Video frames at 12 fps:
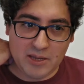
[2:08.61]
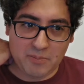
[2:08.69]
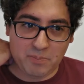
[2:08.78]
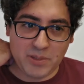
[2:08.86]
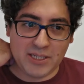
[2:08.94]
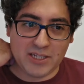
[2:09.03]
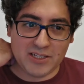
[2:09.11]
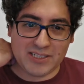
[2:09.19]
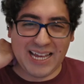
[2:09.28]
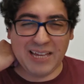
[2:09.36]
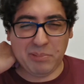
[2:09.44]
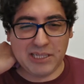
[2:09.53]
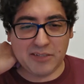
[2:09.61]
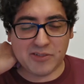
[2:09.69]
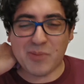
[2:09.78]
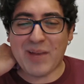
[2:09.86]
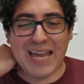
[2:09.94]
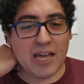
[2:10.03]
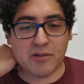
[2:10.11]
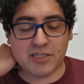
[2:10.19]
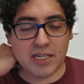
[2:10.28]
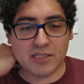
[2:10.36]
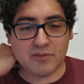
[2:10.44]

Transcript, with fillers: because i believe somehow science